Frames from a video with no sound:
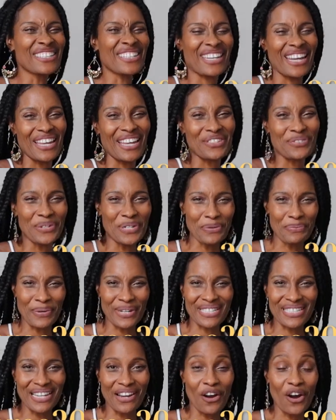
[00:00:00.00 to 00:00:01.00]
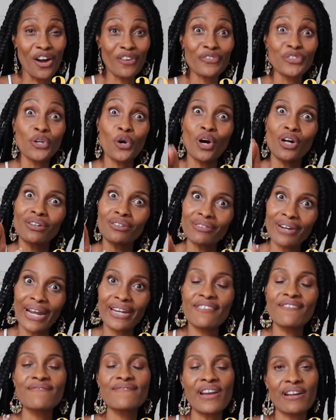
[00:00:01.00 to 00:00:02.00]
to get 20% off the
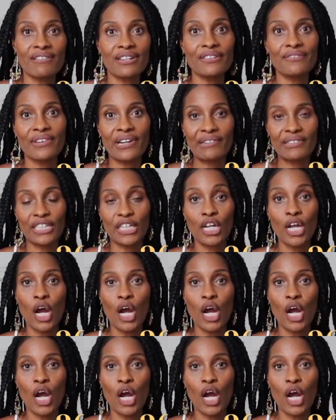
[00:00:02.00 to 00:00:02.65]
already very very